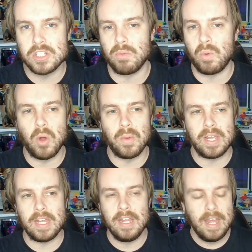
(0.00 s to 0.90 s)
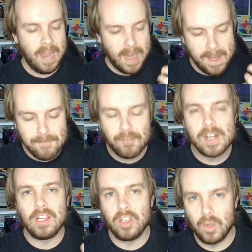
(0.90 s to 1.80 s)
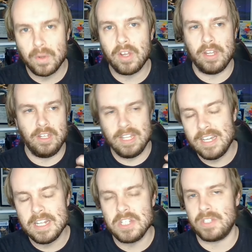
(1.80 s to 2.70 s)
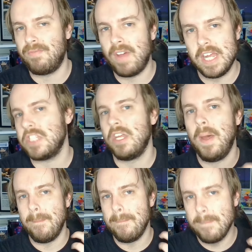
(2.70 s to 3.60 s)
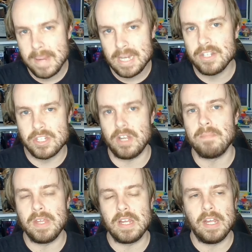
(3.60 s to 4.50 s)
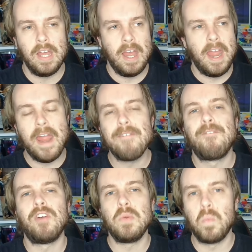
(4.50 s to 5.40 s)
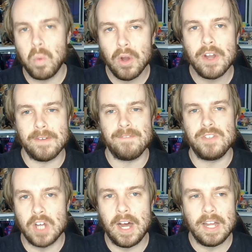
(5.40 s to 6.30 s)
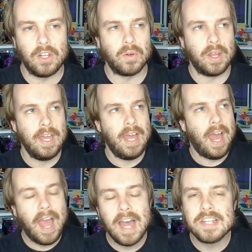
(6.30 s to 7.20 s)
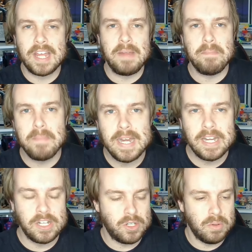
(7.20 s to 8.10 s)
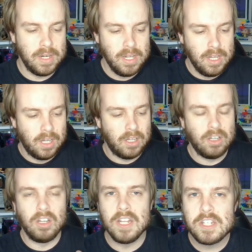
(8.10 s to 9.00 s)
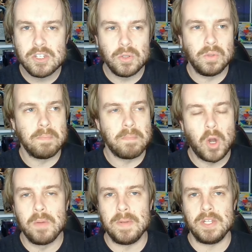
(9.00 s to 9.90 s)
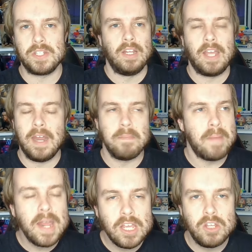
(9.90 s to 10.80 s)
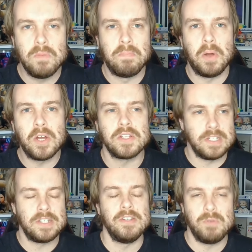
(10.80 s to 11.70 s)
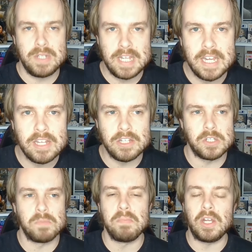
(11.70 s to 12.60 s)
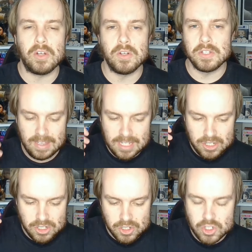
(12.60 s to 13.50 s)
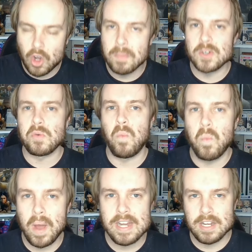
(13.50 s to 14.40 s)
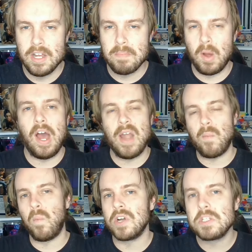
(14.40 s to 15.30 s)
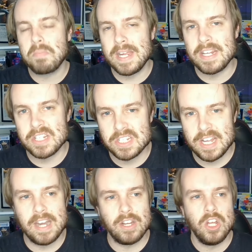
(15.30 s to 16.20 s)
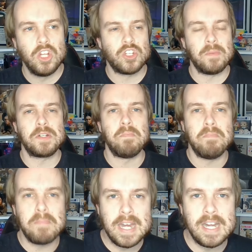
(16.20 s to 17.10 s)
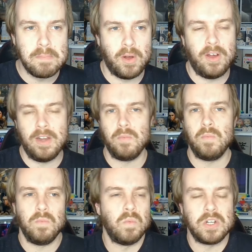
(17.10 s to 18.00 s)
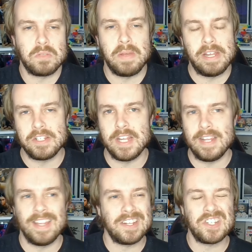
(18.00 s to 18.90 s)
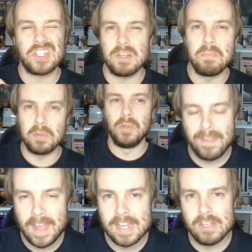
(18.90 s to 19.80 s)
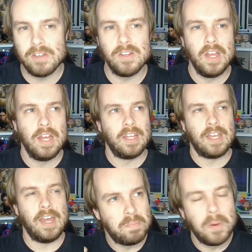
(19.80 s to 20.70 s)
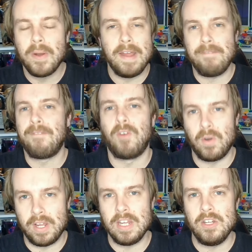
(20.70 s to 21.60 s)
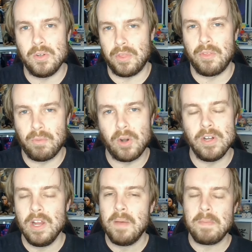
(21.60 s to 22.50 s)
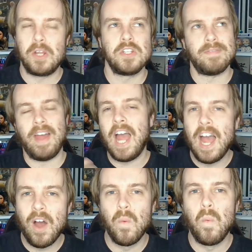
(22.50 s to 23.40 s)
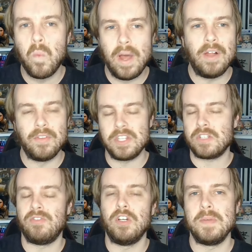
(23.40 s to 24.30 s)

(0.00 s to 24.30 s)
the role here. Every look in his face means something. Every word of dialogue has a meaning to it. Little moments can make you burst into tears because there's just so much weight behind what is being said, so much meaning behind what is being said, that a simple thank you can put a frog in your throat because of how well this film